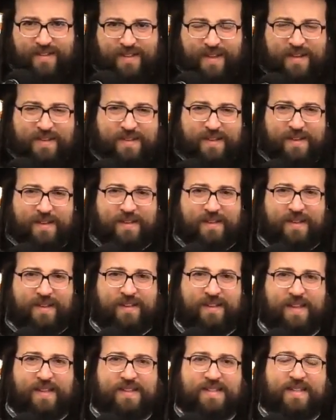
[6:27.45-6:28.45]

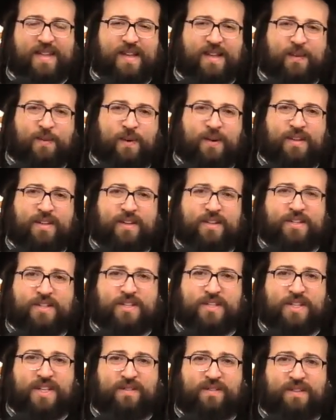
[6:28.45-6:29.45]
They say, one of the
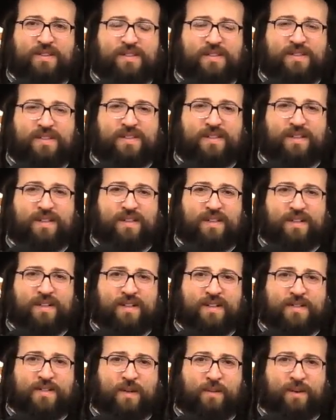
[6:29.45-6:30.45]
yeshivas,
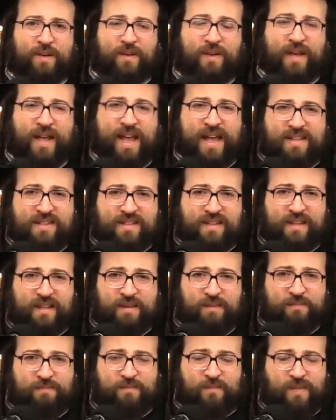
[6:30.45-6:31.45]
someone asked
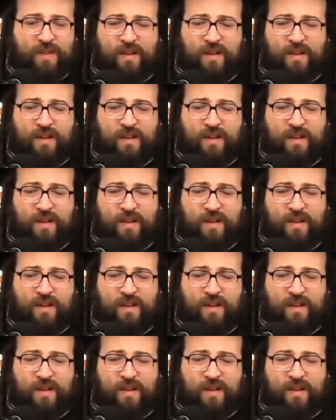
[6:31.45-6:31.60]
him,